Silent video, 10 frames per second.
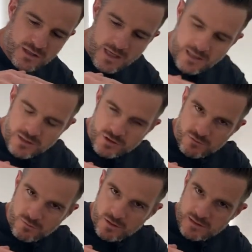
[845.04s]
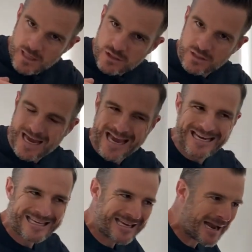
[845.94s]
that into rotation
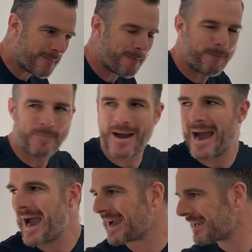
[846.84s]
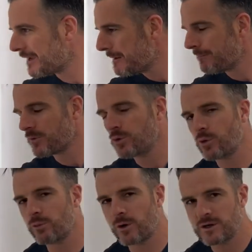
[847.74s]
and get back
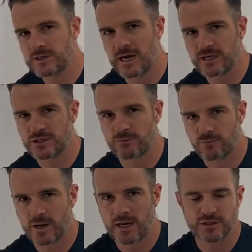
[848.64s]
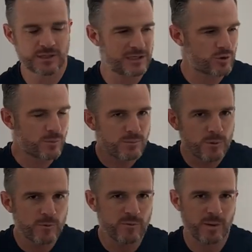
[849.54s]
your rotation range. Get your
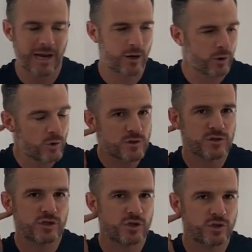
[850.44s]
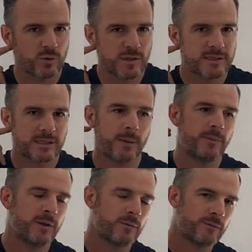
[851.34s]
movement back, loosen your joints
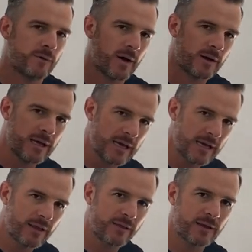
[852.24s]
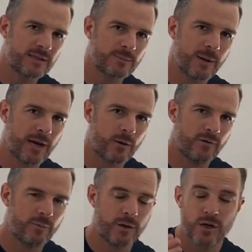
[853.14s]
up, then you'll find things back
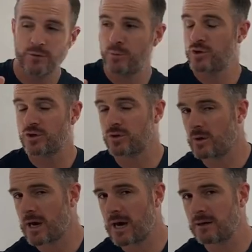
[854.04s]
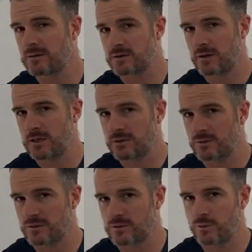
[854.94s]
off of it. Push it too hard, it's going to get
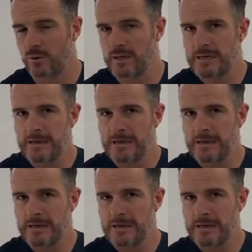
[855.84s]
too sore.